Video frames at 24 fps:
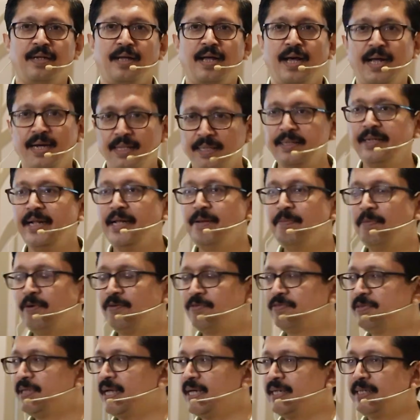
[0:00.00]
another name
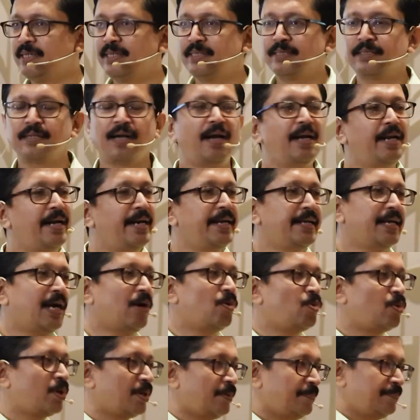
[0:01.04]
of that is called learning
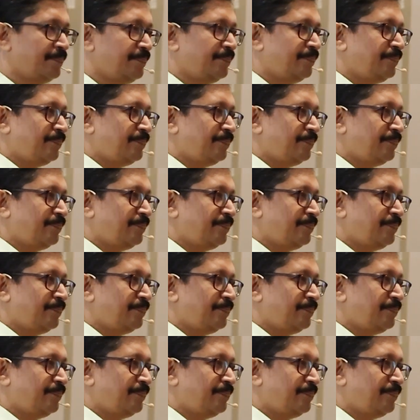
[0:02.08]
outcome.